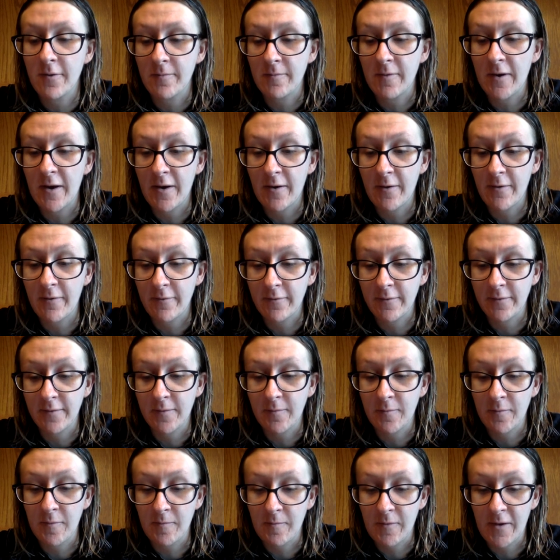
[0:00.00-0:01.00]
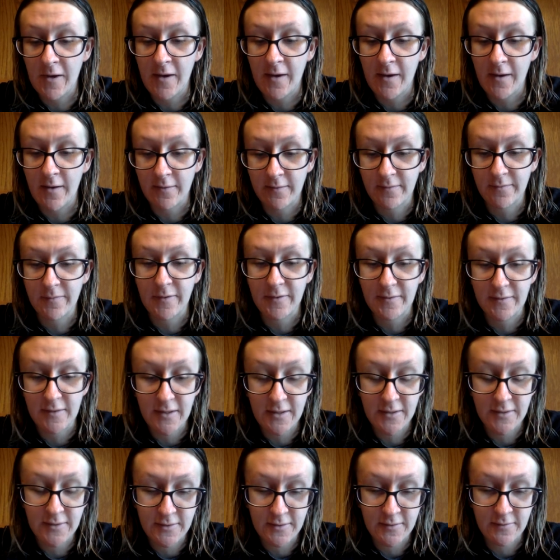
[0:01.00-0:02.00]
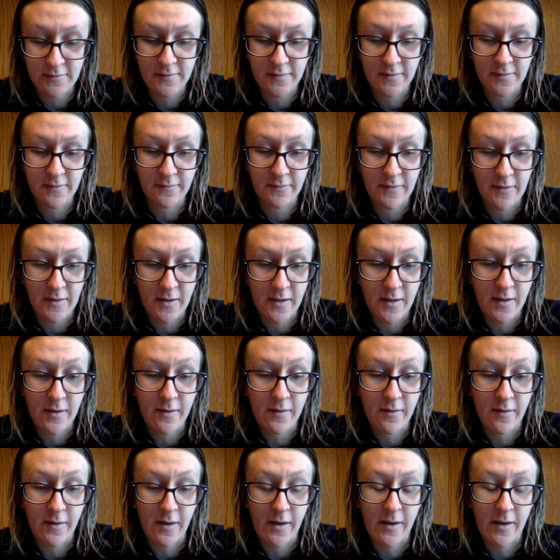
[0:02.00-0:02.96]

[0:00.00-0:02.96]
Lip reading: about some of my expectations of it,